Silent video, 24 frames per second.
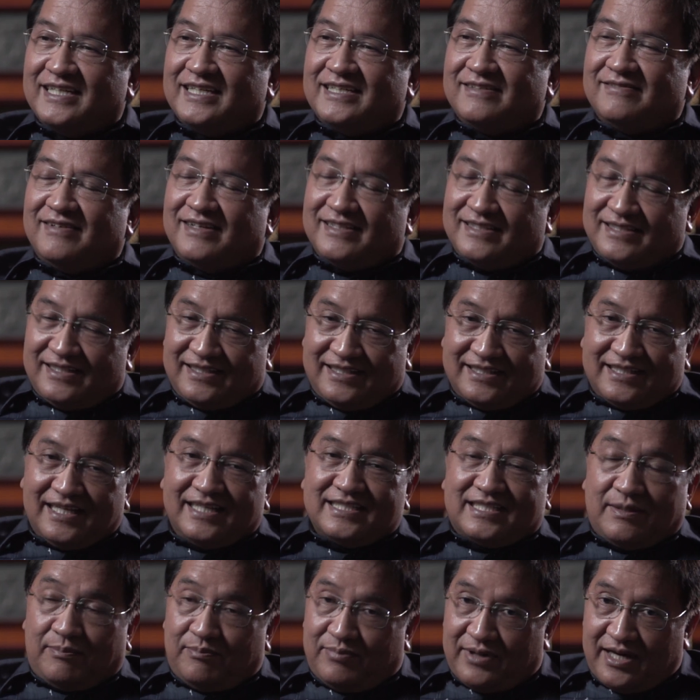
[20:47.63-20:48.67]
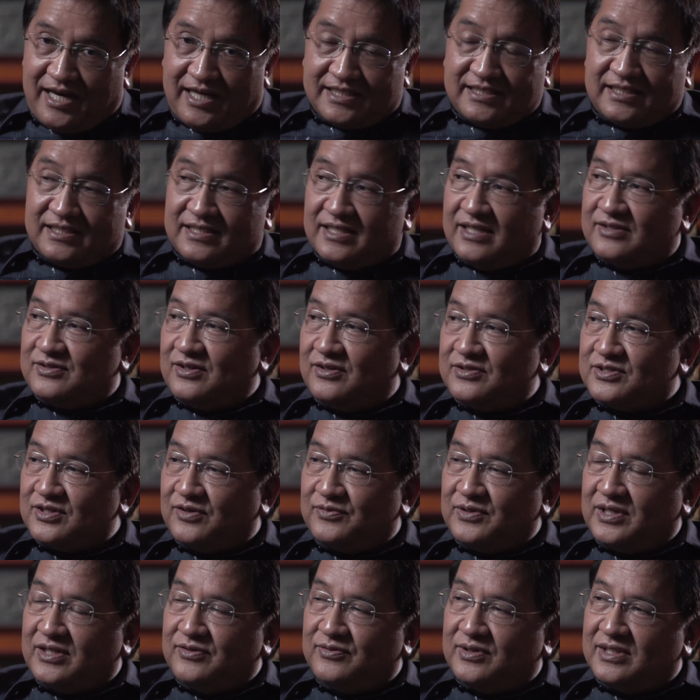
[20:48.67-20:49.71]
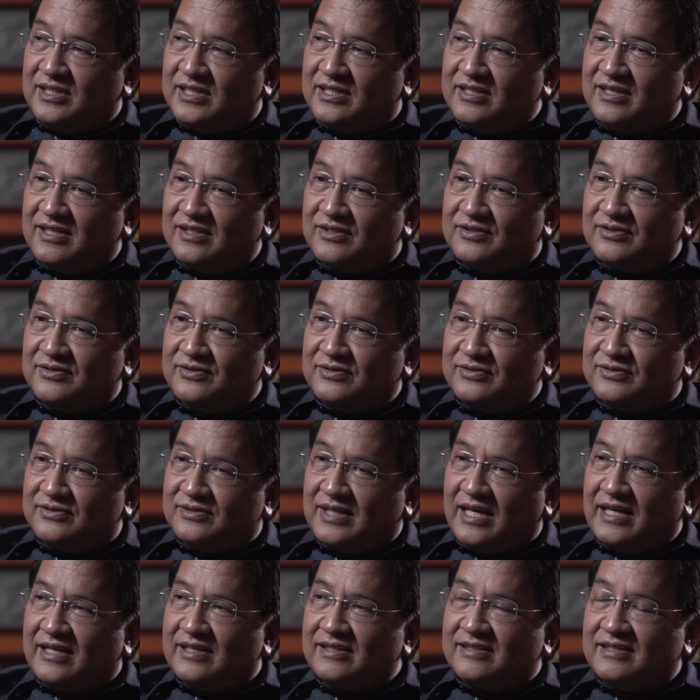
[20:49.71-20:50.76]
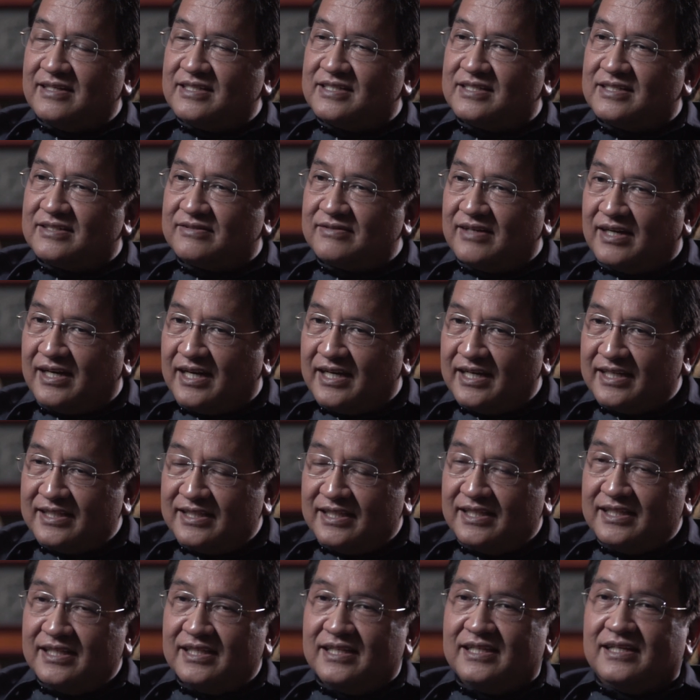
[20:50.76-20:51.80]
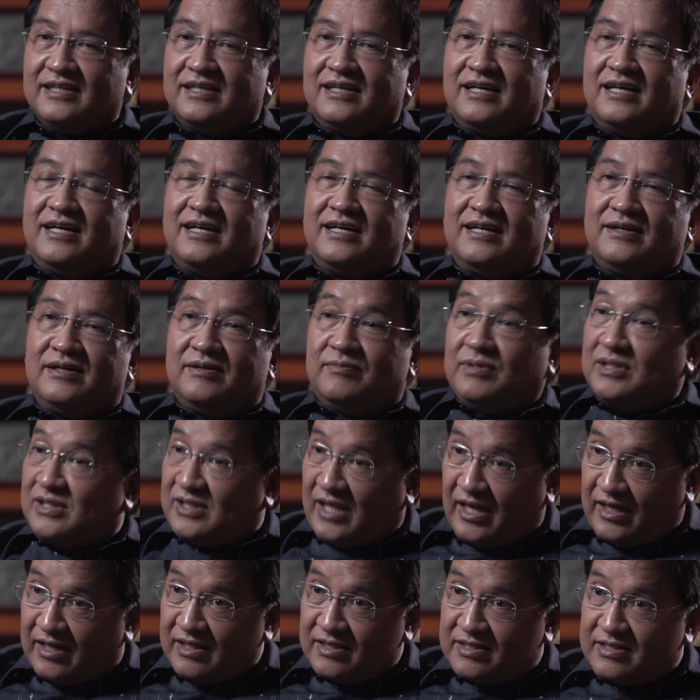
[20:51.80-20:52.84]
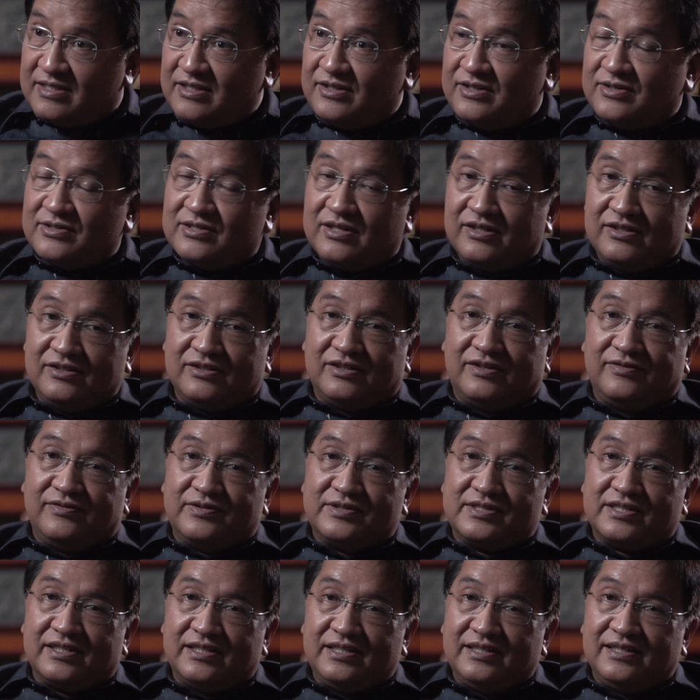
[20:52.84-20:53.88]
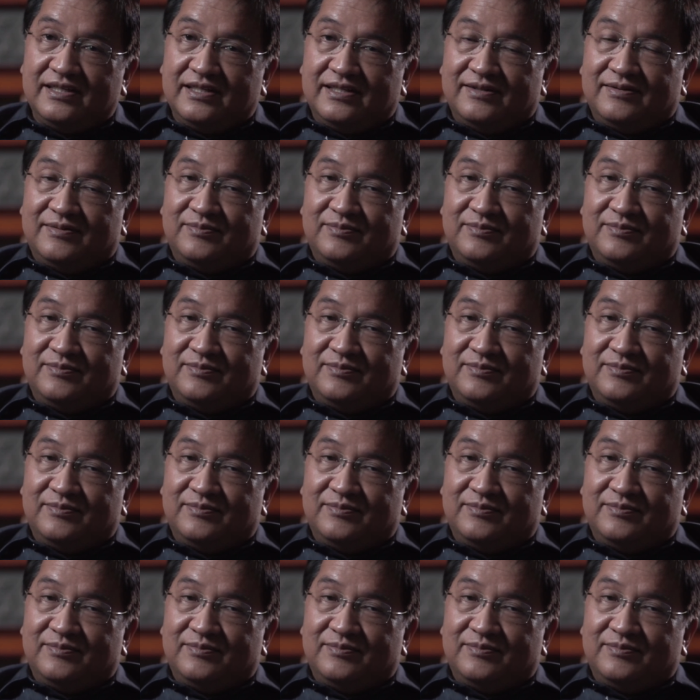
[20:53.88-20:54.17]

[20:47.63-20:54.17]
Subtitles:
Well, it's a badge. Also, we learn to take it in stride, but take it seriously, obviously.